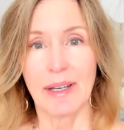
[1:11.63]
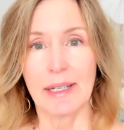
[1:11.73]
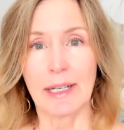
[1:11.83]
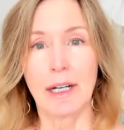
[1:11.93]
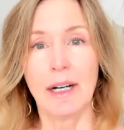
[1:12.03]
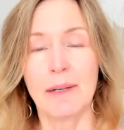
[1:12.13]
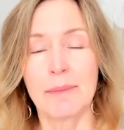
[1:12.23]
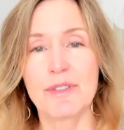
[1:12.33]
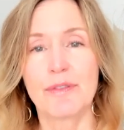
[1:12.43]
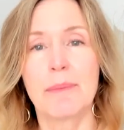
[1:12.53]
and it
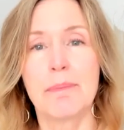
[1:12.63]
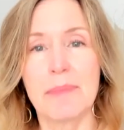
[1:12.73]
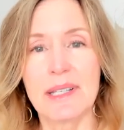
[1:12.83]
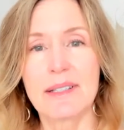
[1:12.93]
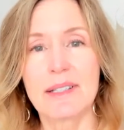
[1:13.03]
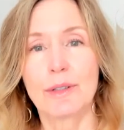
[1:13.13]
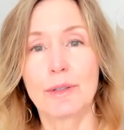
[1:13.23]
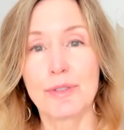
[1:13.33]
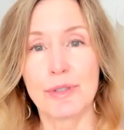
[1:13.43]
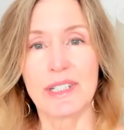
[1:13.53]
comes from
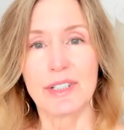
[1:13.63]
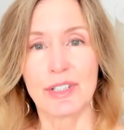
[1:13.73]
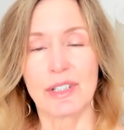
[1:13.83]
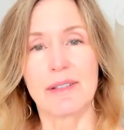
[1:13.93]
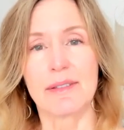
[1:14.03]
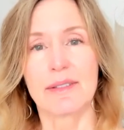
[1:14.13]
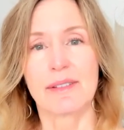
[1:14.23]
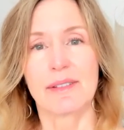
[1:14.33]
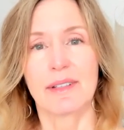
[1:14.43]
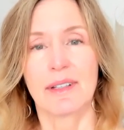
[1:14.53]
mystical traditions.